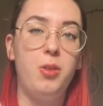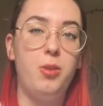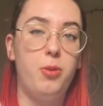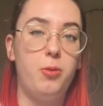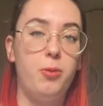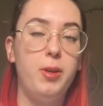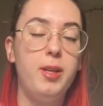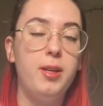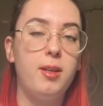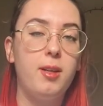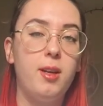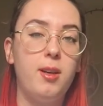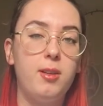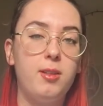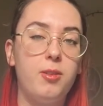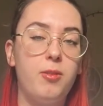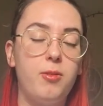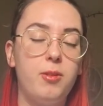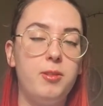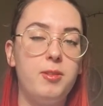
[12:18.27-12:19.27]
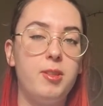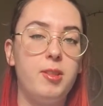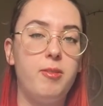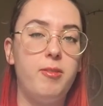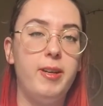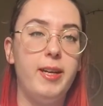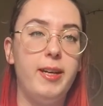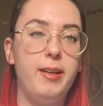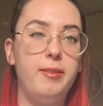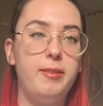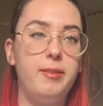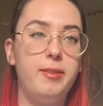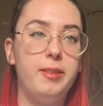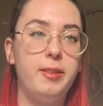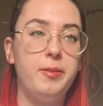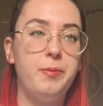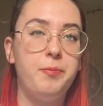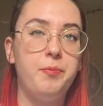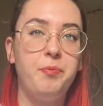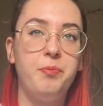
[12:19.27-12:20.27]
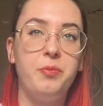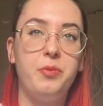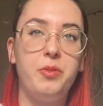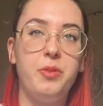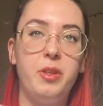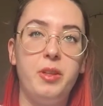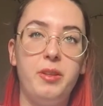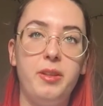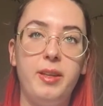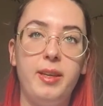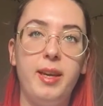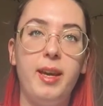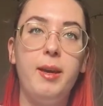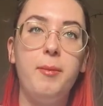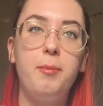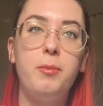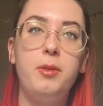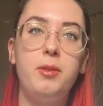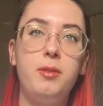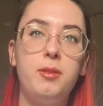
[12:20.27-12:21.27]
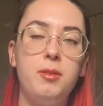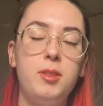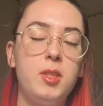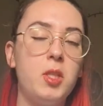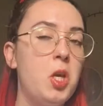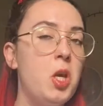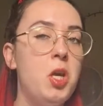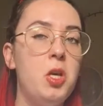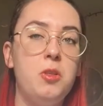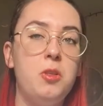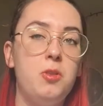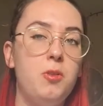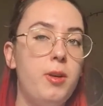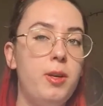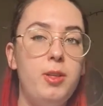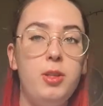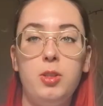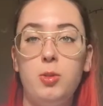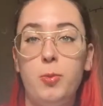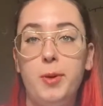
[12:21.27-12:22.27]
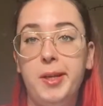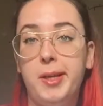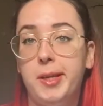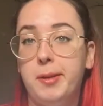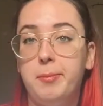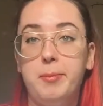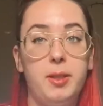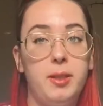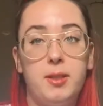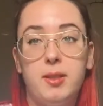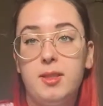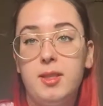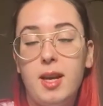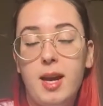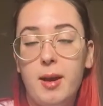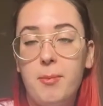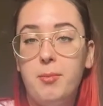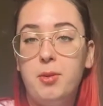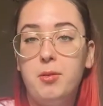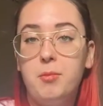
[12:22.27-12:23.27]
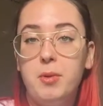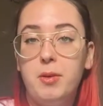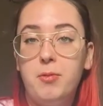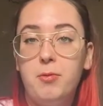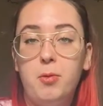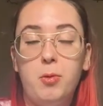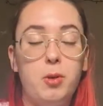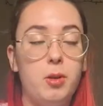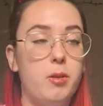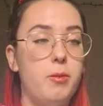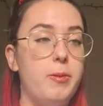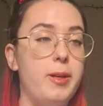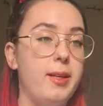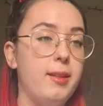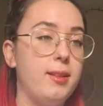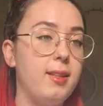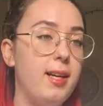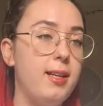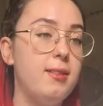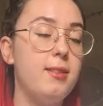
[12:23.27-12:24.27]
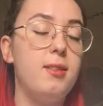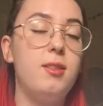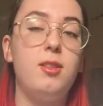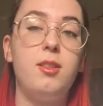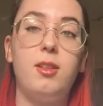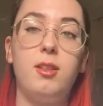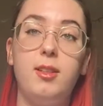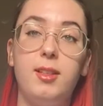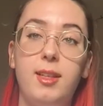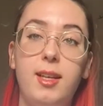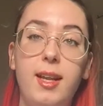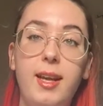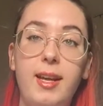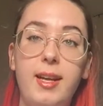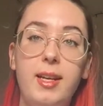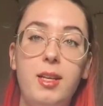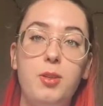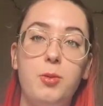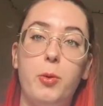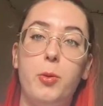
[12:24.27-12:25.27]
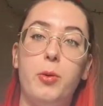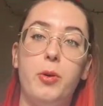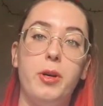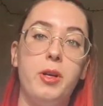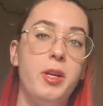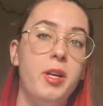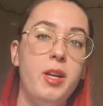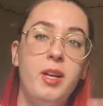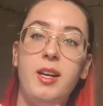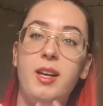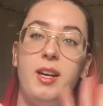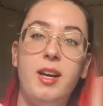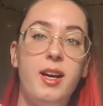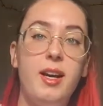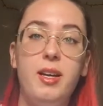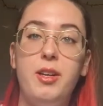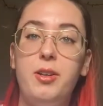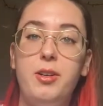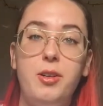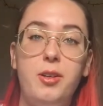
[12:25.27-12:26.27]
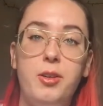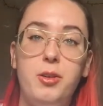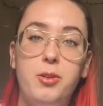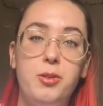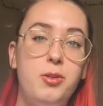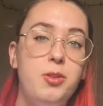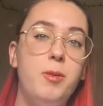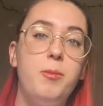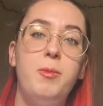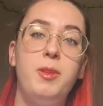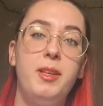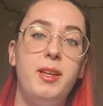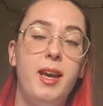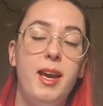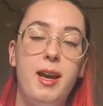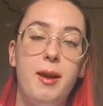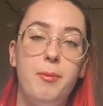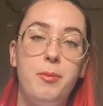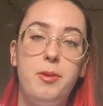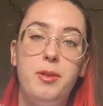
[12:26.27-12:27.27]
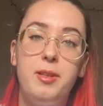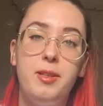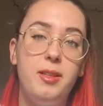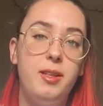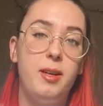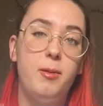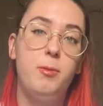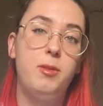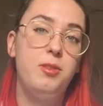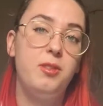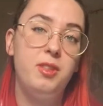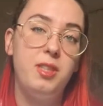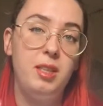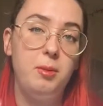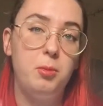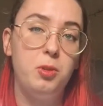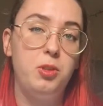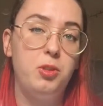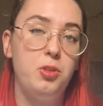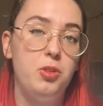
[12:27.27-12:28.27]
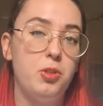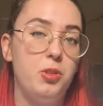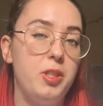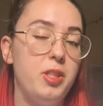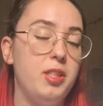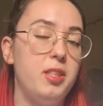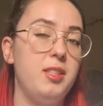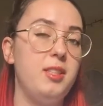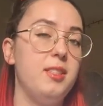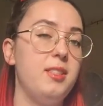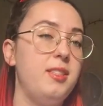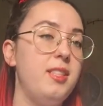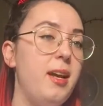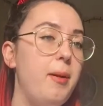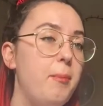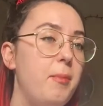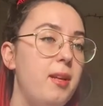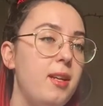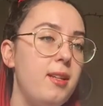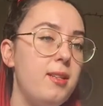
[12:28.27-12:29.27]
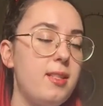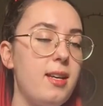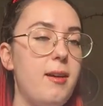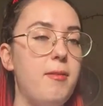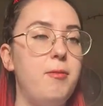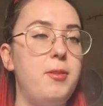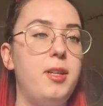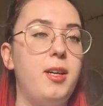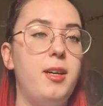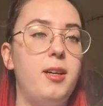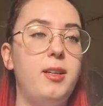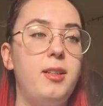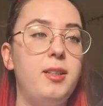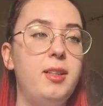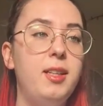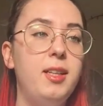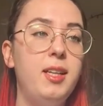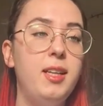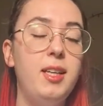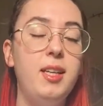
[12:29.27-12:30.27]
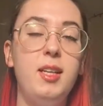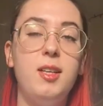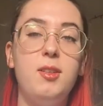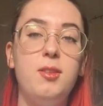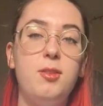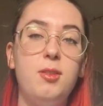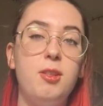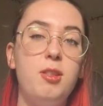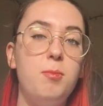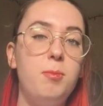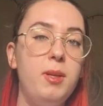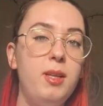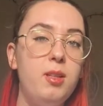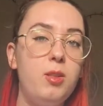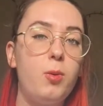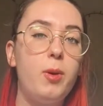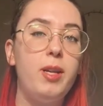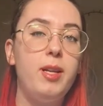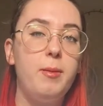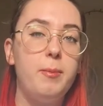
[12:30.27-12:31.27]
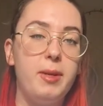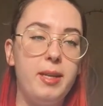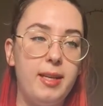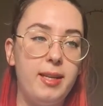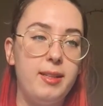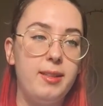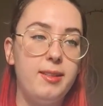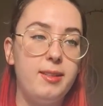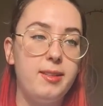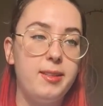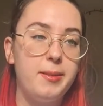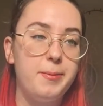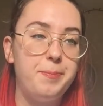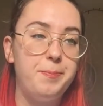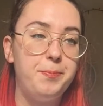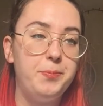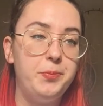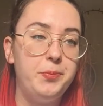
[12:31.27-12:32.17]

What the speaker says: 3 o'clock rolls around, nothing happens, so I just wait because it happened before when classes started late or, I don't know, something happened and I wasn't able to join until 10 minutes after. So it's been 20 minutes.